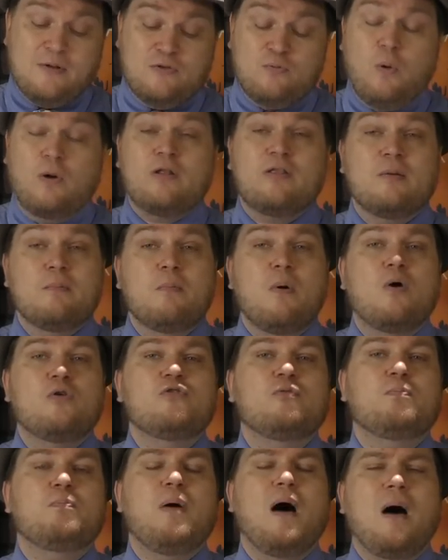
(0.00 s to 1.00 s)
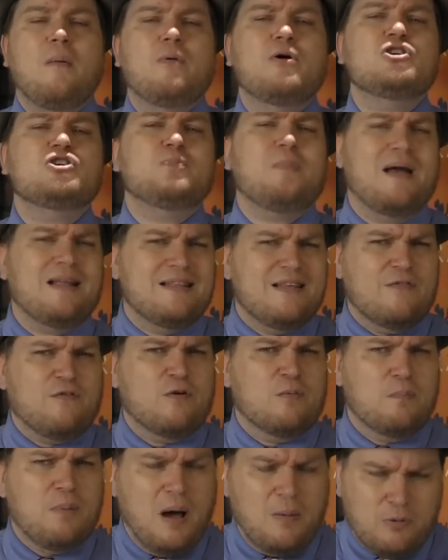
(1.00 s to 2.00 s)
It's one of the most published by
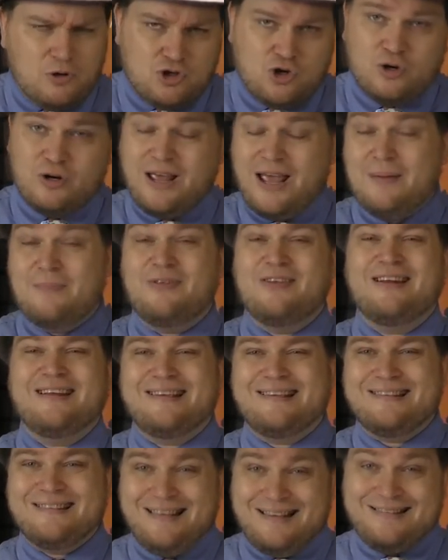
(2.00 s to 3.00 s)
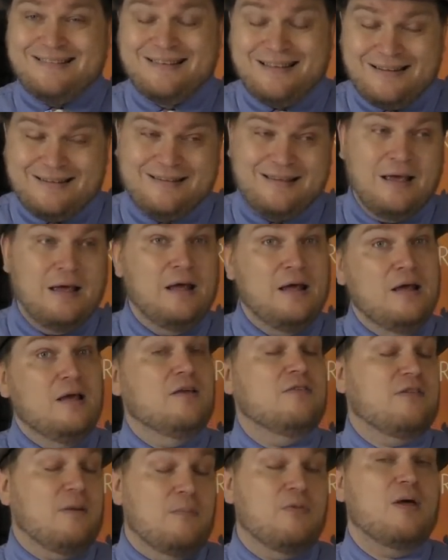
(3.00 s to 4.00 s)
different publisher games in existence.
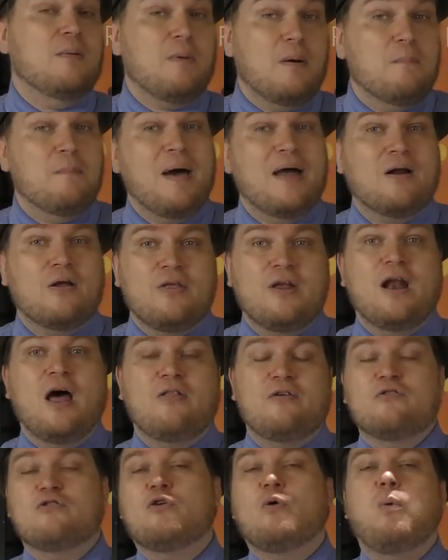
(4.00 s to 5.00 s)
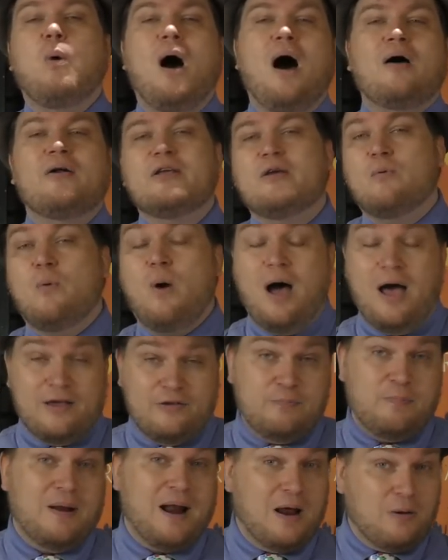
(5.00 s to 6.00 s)
Some of them are better than others quality
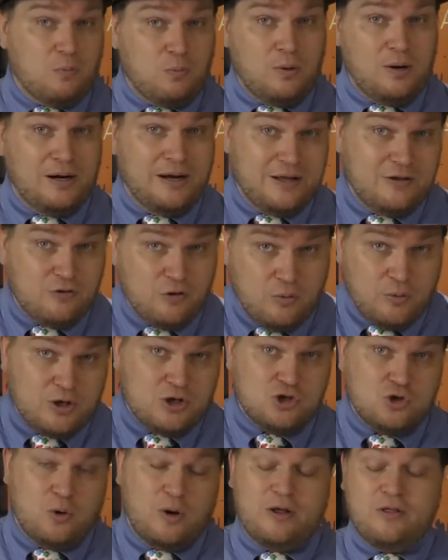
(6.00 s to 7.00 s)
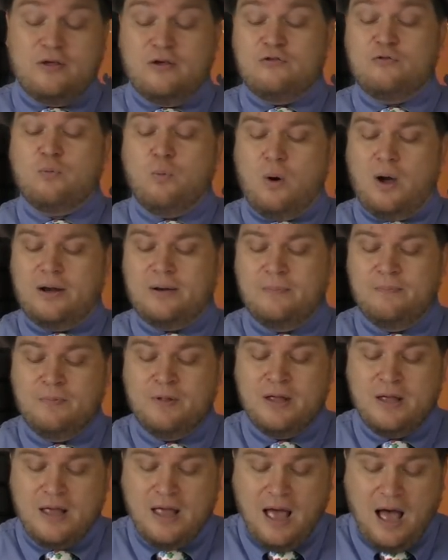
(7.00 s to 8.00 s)
wise, but I really do enjoy this one.
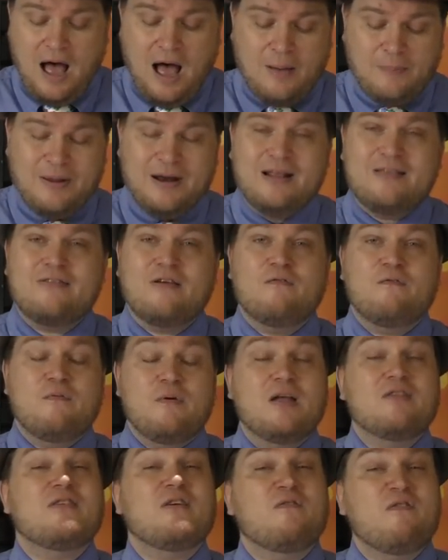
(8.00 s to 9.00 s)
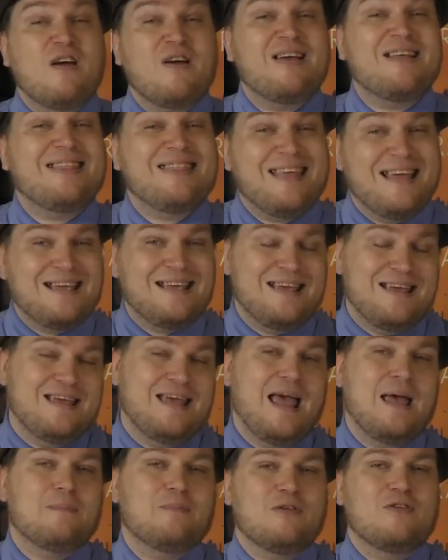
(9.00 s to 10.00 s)
Um, and it's a, it's a very thinky
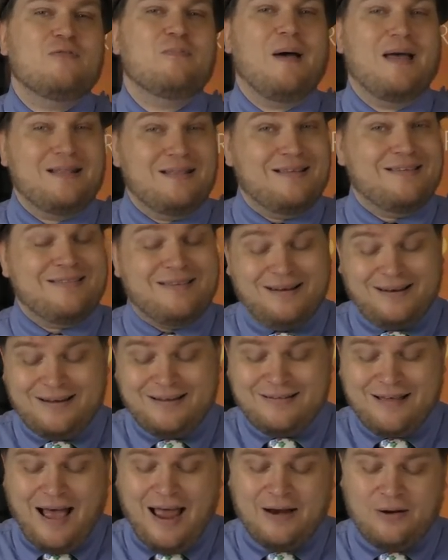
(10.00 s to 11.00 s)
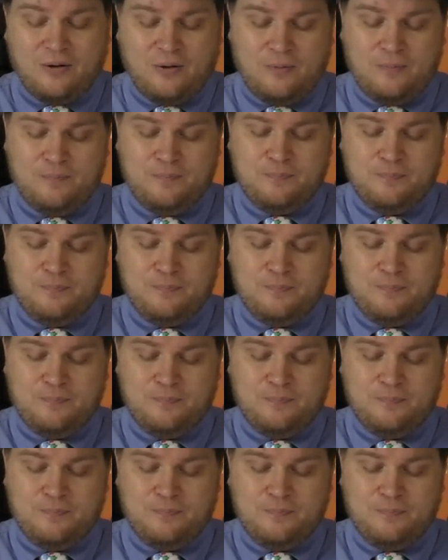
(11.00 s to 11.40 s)
game despite the silly title.